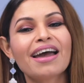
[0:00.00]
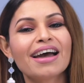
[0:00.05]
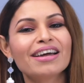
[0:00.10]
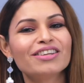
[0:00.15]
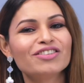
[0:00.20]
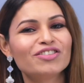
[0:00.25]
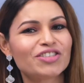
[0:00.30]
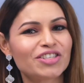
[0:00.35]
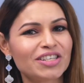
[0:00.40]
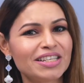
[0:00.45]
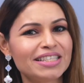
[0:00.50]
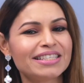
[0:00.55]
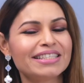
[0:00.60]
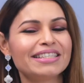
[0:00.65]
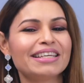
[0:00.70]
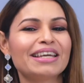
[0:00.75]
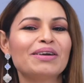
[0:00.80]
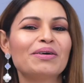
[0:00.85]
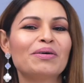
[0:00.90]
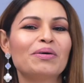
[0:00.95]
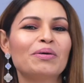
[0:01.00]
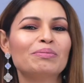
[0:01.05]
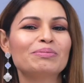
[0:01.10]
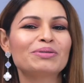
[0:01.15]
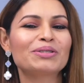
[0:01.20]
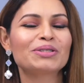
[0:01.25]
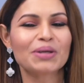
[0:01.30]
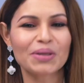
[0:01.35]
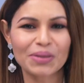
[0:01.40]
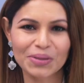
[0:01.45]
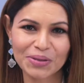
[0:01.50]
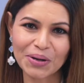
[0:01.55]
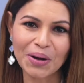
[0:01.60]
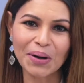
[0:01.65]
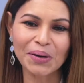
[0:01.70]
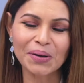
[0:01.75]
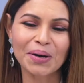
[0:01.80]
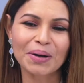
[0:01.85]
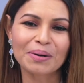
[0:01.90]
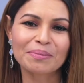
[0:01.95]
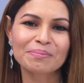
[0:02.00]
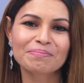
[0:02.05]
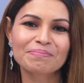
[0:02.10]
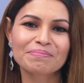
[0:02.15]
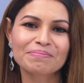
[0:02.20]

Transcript: at gtahomes.com.